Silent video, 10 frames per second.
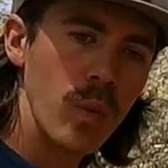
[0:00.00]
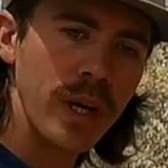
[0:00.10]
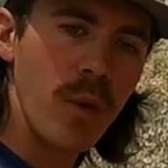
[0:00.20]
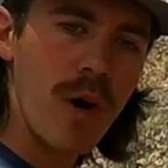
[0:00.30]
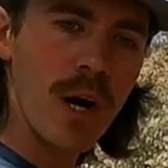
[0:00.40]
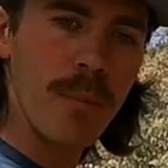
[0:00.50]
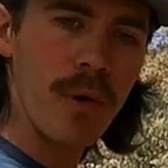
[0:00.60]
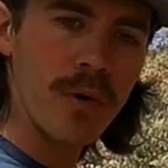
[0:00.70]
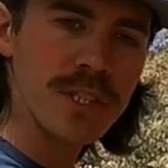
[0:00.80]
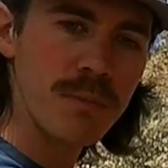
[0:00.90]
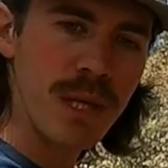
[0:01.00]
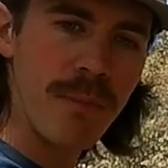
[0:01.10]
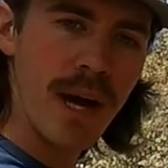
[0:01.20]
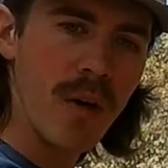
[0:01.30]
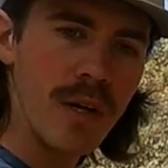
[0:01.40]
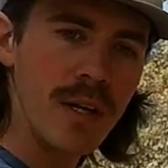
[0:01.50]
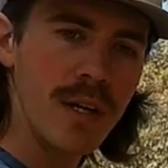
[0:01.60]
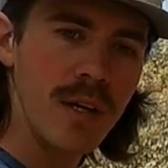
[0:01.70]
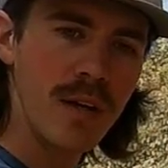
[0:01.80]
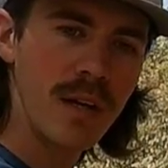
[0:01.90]
we're going to want our poles to be about
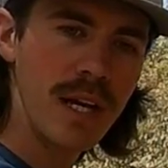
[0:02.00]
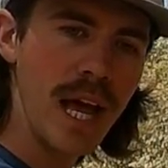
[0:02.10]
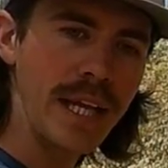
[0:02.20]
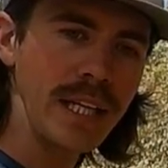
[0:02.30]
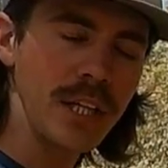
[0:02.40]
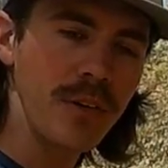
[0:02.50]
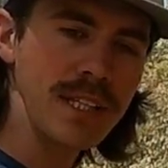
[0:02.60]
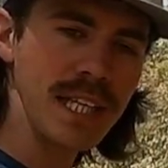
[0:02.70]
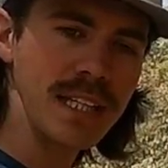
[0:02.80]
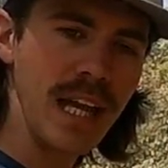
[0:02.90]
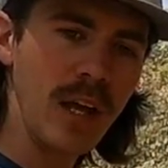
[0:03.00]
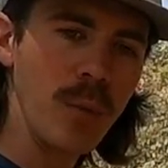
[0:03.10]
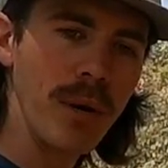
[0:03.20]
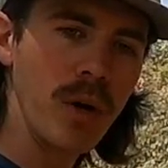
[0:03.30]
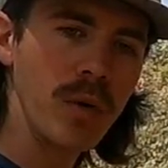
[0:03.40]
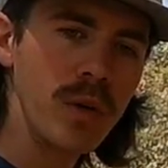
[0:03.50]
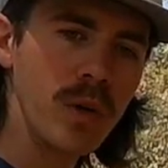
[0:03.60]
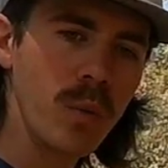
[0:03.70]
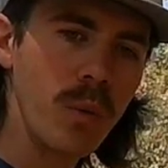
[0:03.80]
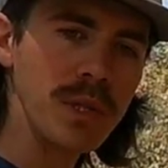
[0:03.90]
90 degrees at the elbow
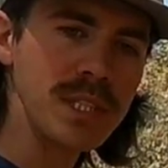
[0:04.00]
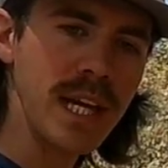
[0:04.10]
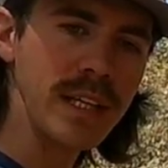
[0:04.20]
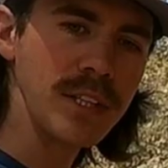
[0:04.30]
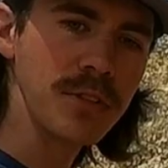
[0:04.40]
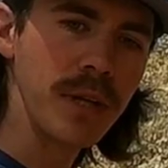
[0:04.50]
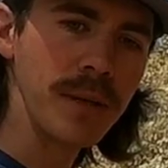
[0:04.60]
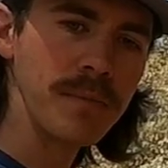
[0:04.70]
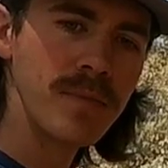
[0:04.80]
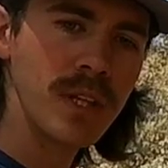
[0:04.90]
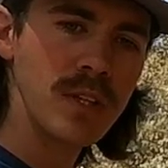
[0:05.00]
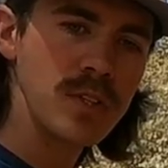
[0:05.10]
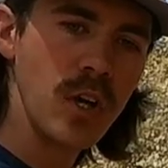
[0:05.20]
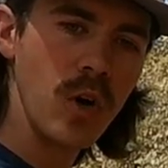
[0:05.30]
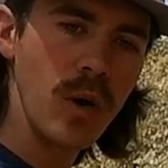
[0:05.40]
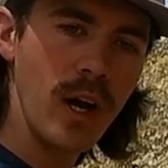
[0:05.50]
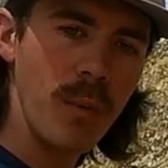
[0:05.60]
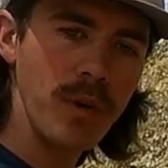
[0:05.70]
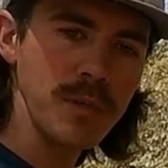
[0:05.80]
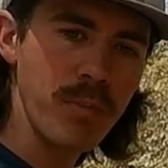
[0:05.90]
when we're standing straight. So
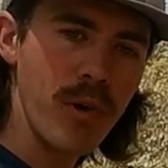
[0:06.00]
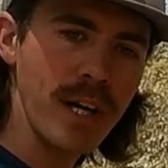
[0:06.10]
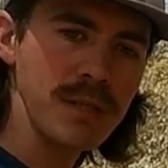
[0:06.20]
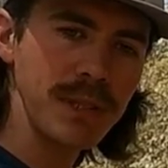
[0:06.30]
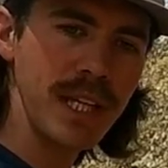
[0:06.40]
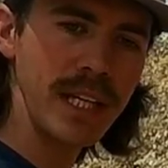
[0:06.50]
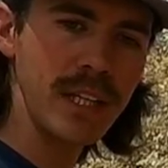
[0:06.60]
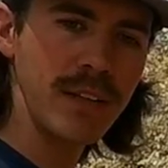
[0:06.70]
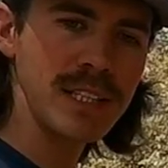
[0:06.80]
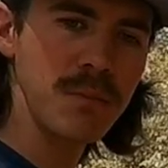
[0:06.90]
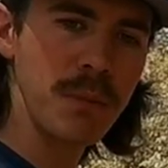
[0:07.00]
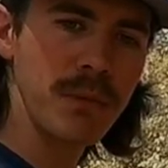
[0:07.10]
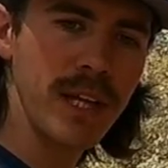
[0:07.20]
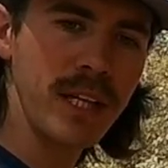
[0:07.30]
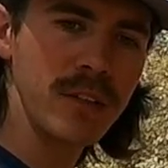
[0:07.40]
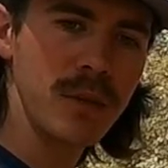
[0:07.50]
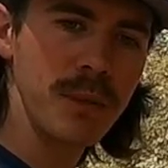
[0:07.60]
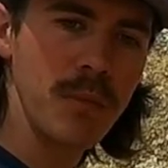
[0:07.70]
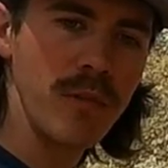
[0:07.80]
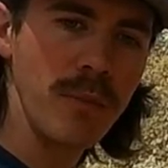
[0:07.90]
elbow is approximately 90 degrees. Some people like a little
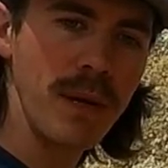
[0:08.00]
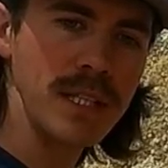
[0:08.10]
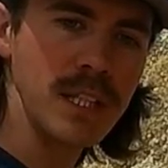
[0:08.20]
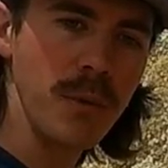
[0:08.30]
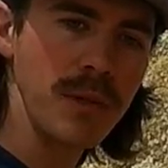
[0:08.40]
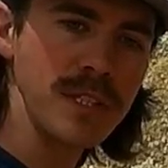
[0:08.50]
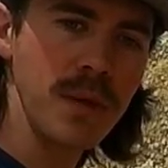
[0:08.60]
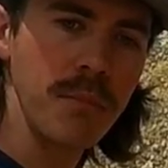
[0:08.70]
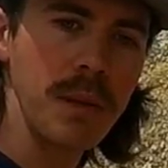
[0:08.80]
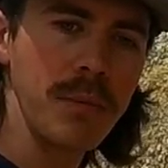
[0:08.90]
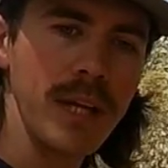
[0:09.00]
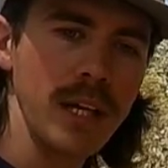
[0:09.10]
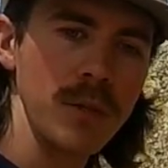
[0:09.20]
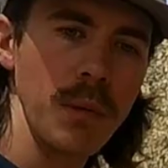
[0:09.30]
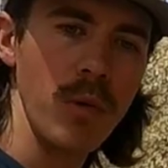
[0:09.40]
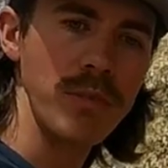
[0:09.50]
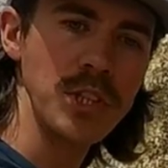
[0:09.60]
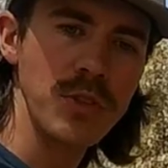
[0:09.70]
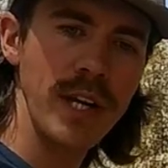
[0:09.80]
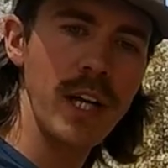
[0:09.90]
bit more of a bent elbow. Some people like a little bit more of a
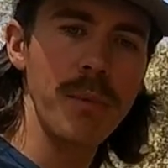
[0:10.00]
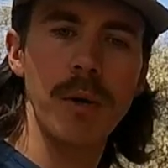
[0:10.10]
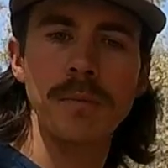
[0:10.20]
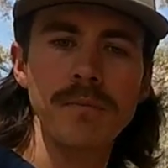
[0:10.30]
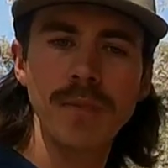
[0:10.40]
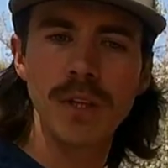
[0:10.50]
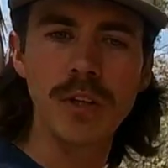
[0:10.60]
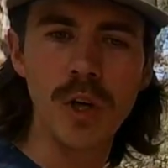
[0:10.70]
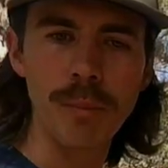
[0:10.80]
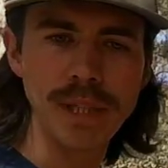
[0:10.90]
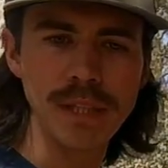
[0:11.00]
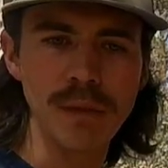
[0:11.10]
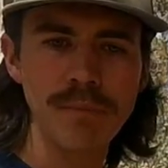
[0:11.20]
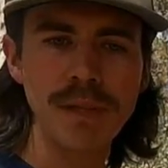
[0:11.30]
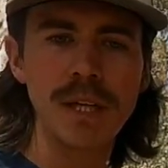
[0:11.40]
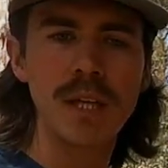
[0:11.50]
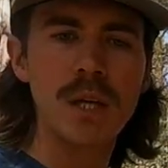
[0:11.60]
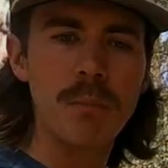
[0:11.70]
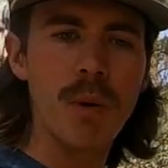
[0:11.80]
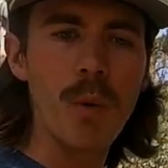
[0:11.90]
straight elbow. No big deal.
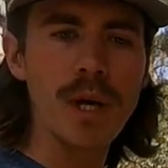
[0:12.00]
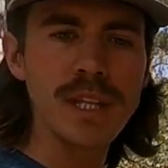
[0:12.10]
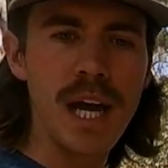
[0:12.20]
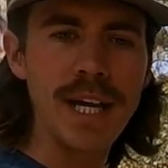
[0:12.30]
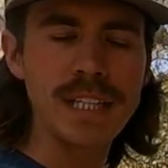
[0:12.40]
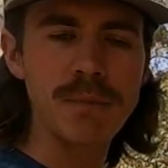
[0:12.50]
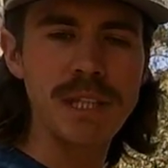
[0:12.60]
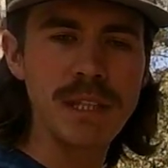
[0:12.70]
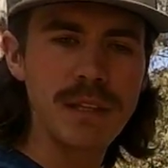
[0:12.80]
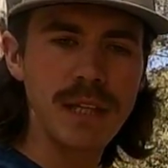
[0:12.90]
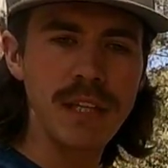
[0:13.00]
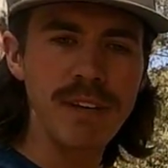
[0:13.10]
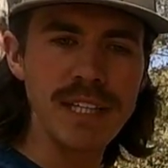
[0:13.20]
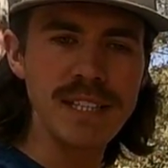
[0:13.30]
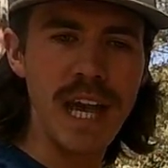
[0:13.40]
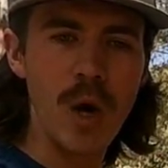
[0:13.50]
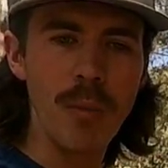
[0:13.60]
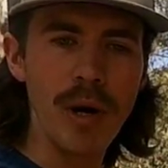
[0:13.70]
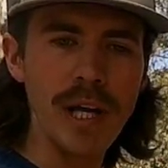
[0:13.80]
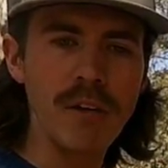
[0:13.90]
But we want the height to be giving us an
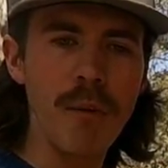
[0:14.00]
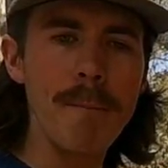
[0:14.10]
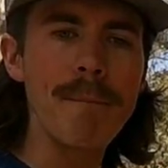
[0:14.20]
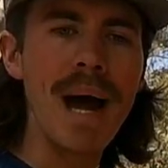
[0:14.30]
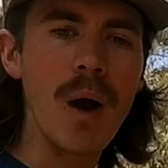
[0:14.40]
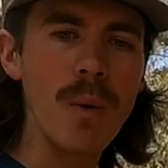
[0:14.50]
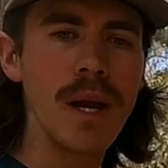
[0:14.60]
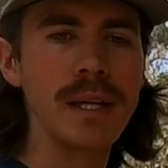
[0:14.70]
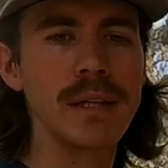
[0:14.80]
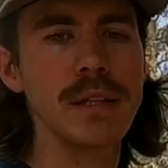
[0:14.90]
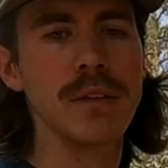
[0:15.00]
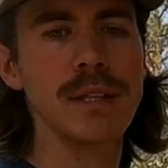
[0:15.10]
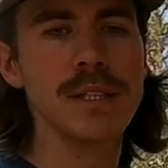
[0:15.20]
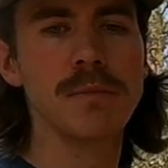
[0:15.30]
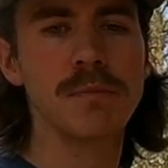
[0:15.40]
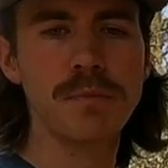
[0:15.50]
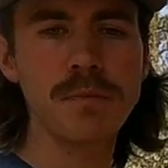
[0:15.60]
elbow angle of about 90 degrees,